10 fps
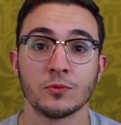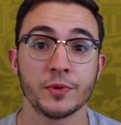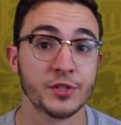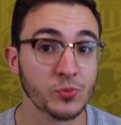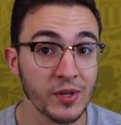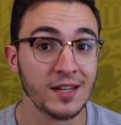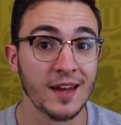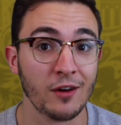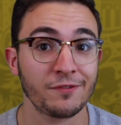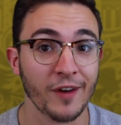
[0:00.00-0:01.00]
With Sweden
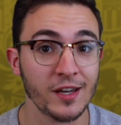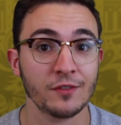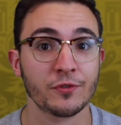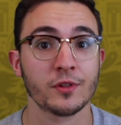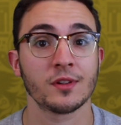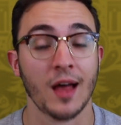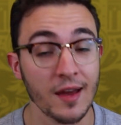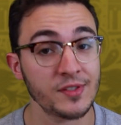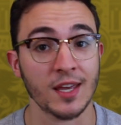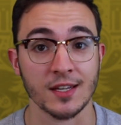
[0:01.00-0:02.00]
now fighting for their
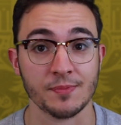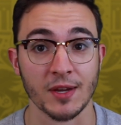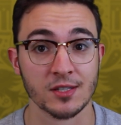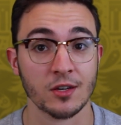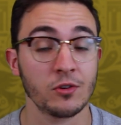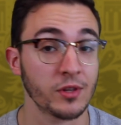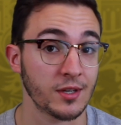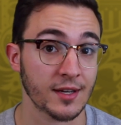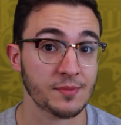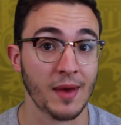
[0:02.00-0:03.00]
lives against Mexico in the
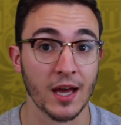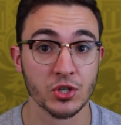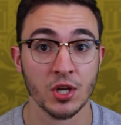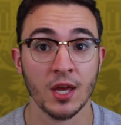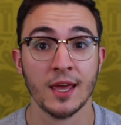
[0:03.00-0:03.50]
next match,